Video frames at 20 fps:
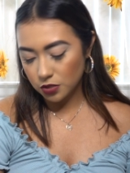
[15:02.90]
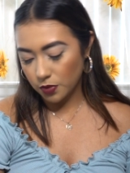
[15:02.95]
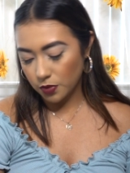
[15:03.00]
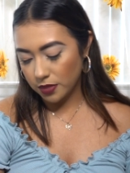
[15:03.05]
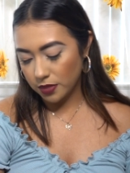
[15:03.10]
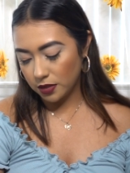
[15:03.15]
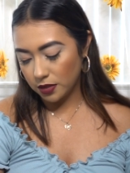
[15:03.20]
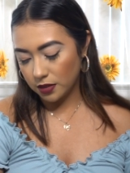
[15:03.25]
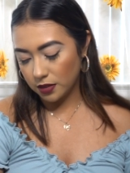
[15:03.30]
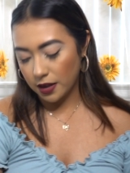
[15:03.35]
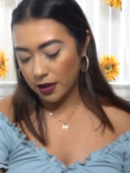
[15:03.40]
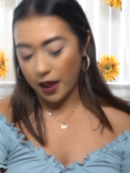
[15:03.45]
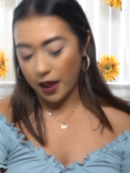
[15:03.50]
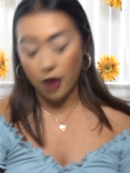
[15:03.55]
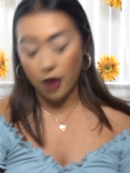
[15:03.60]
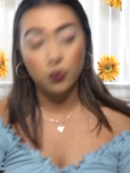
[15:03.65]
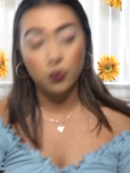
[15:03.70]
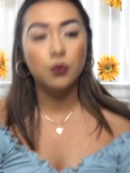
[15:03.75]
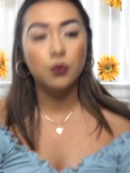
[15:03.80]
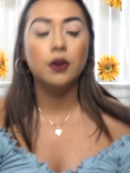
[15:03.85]
one thing that I
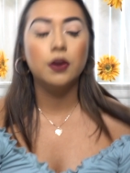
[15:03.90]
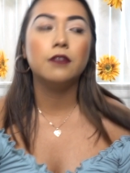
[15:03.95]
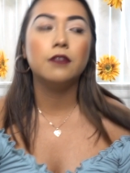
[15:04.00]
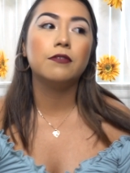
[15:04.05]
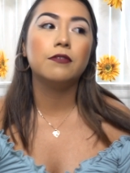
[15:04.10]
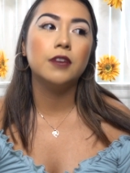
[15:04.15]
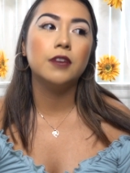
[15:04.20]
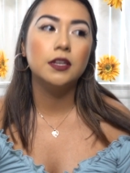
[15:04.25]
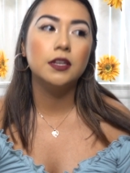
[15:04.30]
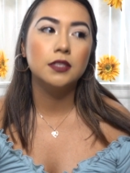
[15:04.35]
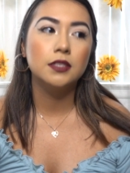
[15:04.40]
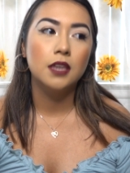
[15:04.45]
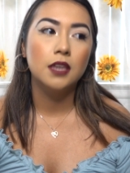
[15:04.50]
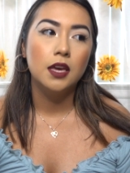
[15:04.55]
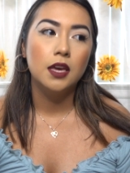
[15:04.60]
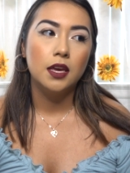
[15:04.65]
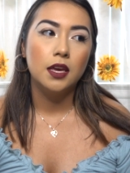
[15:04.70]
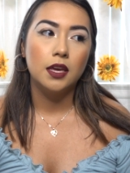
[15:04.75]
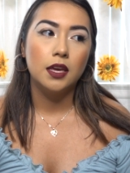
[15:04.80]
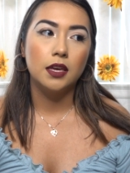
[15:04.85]
would want to fix
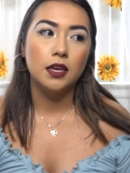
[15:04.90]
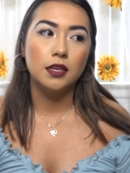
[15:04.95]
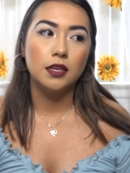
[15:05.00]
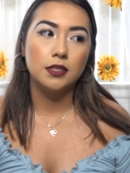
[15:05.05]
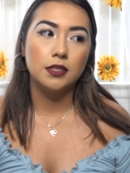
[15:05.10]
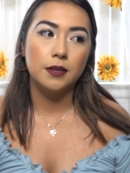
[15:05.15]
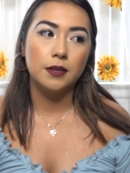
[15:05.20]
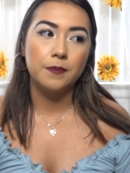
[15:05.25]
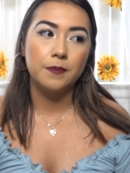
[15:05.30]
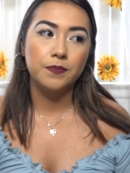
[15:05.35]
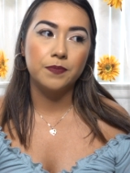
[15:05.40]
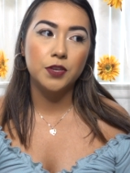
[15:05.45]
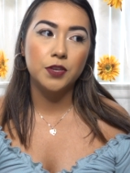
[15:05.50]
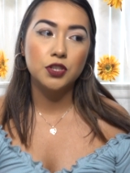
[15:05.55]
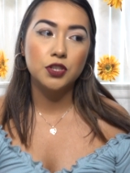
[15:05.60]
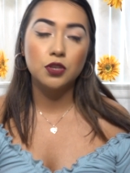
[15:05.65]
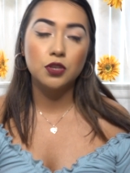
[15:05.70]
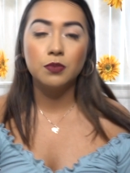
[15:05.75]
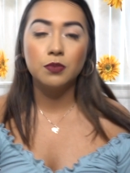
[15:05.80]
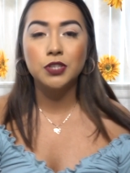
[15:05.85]
is there's
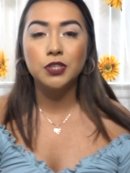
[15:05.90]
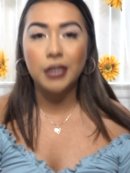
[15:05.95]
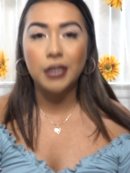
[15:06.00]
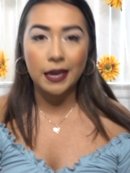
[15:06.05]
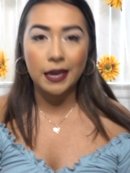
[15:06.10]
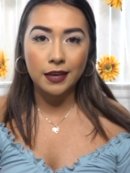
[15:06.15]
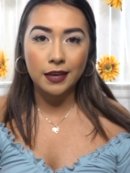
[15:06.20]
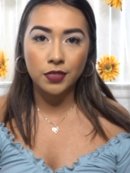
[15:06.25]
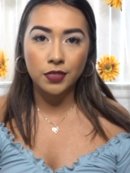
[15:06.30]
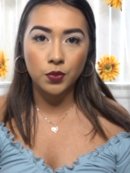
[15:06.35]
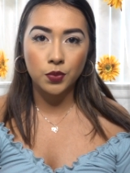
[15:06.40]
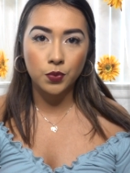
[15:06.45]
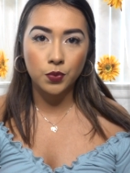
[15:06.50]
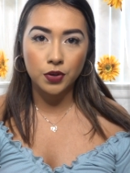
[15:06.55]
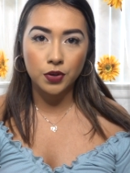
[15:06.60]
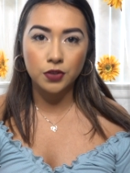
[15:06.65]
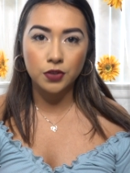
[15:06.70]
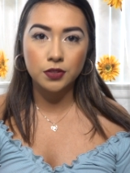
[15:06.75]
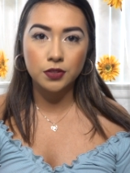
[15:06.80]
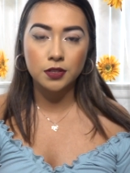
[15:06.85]
so much hate in the
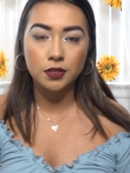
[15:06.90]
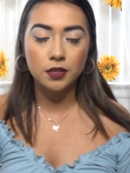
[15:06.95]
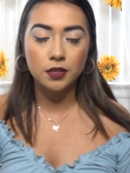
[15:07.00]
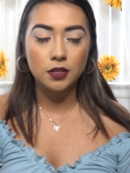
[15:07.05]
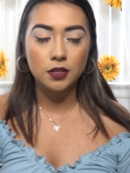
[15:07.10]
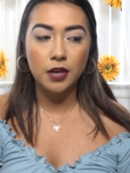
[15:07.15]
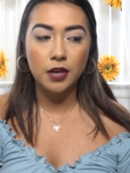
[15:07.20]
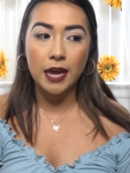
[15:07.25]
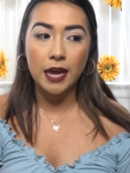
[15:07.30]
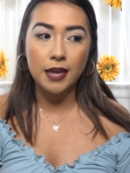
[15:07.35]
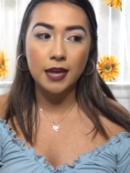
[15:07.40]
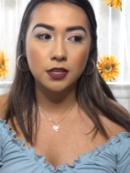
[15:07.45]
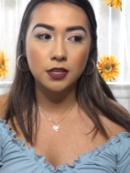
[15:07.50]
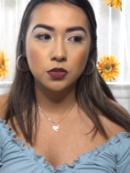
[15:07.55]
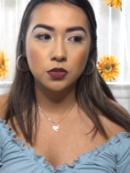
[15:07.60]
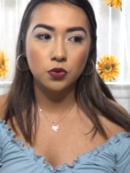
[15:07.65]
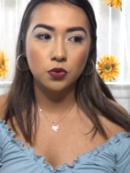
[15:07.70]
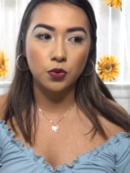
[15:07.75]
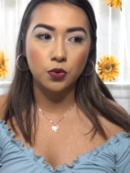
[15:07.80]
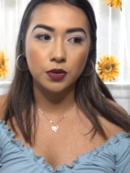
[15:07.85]
world, hate
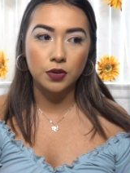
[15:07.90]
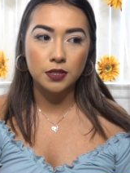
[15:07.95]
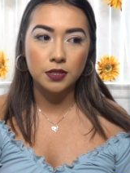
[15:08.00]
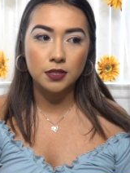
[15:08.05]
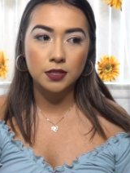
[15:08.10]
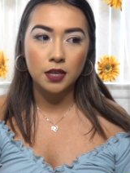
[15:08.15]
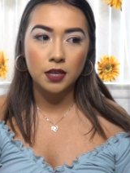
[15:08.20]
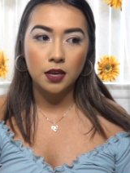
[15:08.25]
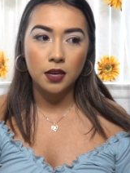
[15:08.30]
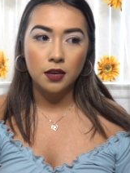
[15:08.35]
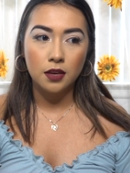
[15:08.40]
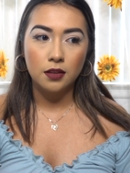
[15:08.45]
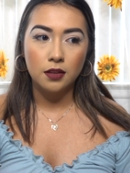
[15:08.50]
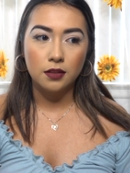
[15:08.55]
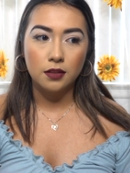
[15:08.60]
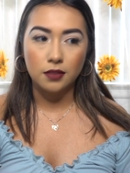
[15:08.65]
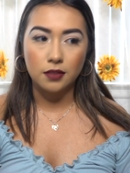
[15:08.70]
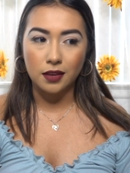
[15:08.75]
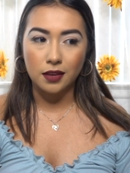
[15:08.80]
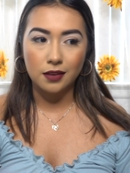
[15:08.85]
towards
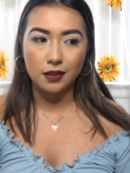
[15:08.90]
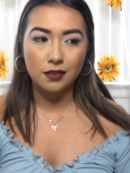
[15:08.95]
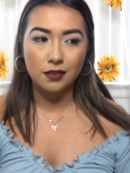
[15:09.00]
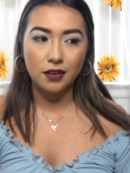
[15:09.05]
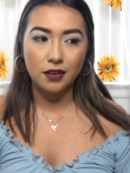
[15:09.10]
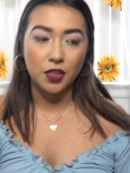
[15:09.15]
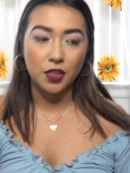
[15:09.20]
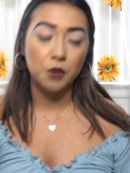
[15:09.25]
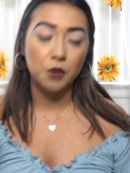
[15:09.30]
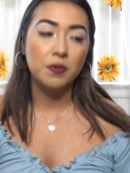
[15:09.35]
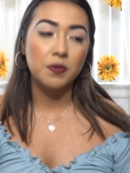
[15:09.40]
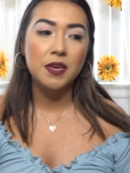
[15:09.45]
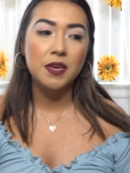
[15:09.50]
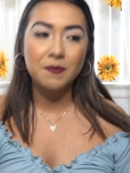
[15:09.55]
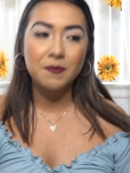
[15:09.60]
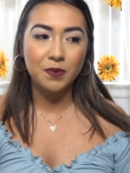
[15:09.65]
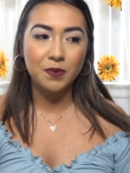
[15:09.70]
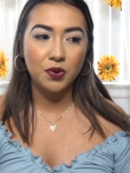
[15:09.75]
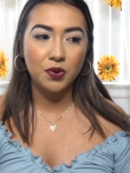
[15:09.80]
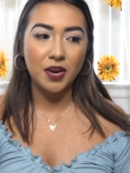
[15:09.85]
like other
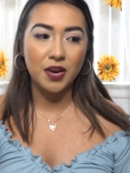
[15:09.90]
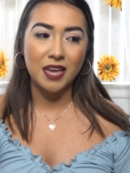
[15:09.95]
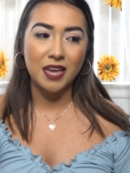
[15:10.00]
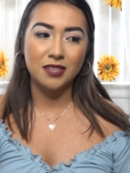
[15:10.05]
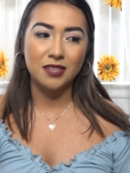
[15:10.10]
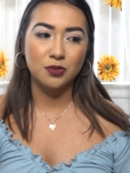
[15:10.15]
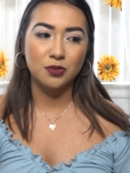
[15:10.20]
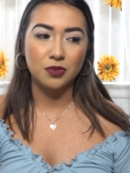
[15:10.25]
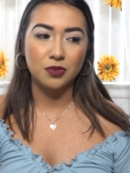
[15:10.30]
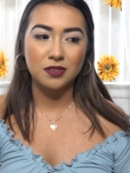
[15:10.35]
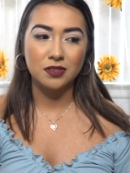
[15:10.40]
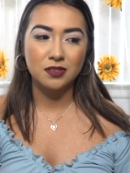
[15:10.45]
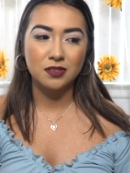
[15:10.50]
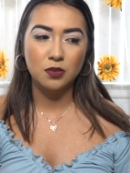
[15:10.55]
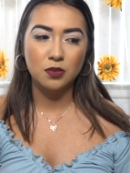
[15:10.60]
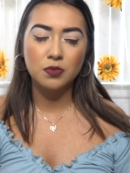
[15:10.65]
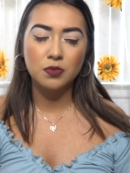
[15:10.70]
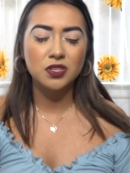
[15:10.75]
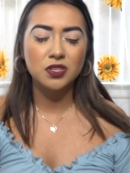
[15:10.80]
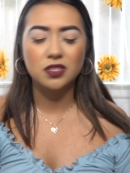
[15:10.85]
people, hate towards so
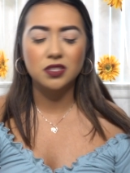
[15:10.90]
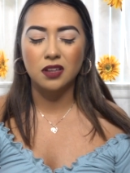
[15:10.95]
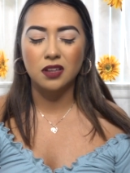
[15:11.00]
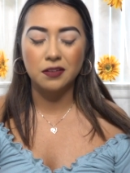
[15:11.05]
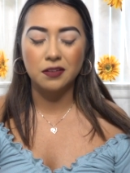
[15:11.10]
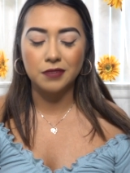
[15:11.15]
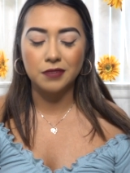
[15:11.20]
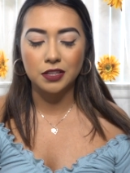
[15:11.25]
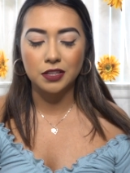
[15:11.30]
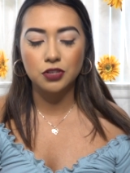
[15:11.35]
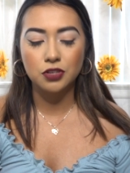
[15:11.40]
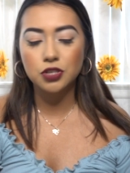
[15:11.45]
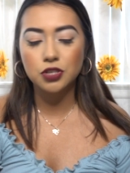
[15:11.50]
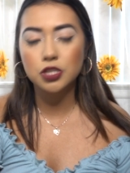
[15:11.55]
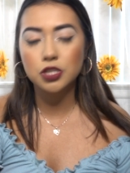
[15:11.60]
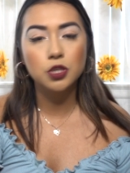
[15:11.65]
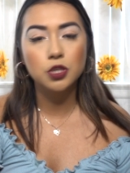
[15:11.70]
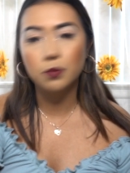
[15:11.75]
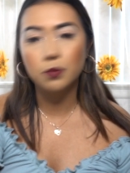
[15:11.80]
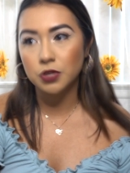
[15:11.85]
much stuff. Like there's just
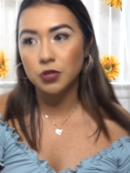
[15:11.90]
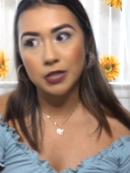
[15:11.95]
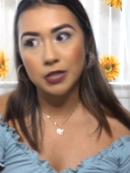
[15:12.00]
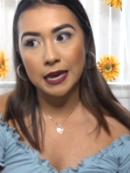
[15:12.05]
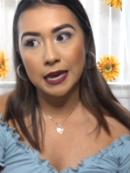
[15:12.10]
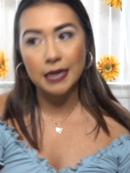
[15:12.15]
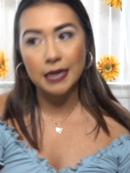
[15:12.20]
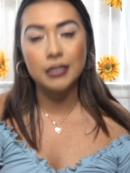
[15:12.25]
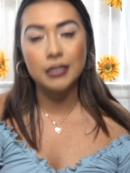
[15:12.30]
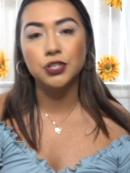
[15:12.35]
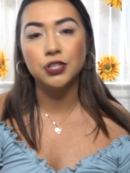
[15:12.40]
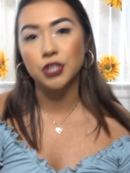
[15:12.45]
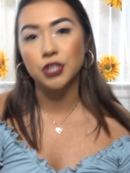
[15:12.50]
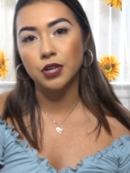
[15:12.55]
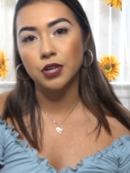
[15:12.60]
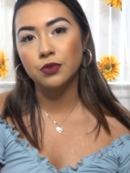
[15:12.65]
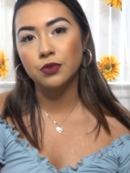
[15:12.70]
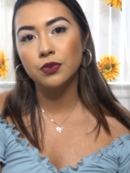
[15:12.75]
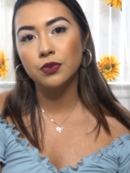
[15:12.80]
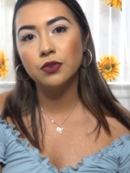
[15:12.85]
so much hate in
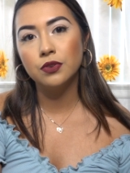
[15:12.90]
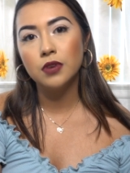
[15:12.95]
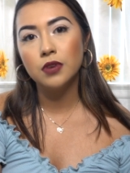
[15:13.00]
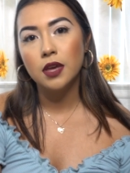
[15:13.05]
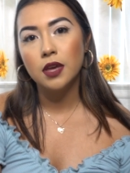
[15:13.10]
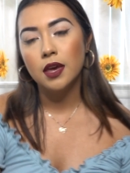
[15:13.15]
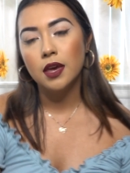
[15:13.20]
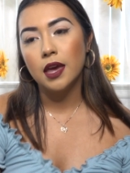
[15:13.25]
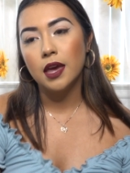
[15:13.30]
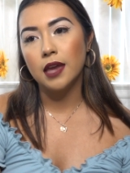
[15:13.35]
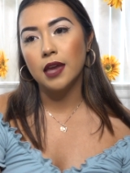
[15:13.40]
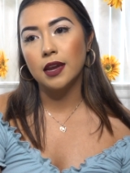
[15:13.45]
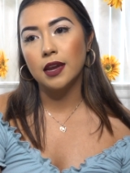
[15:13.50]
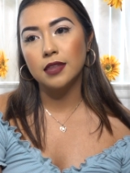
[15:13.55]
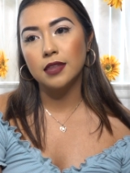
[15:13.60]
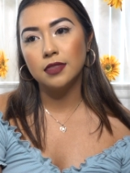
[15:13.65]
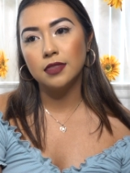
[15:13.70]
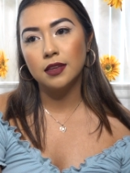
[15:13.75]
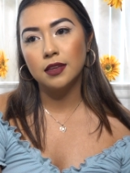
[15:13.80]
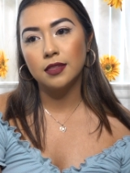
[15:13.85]
general, and I
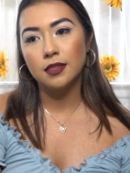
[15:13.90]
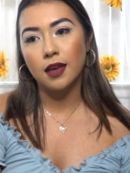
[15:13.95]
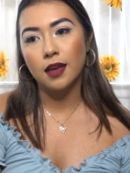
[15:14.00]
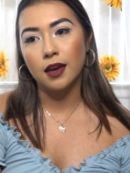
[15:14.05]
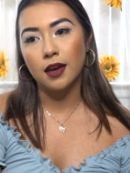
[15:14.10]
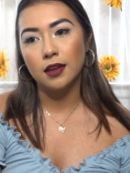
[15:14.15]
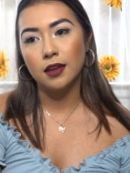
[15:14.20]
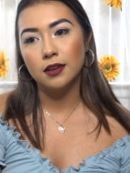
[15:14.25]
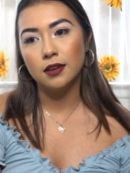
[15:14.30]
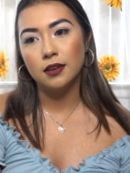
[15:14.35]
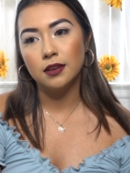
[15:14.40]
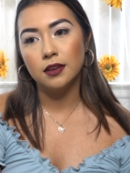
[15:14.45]
think that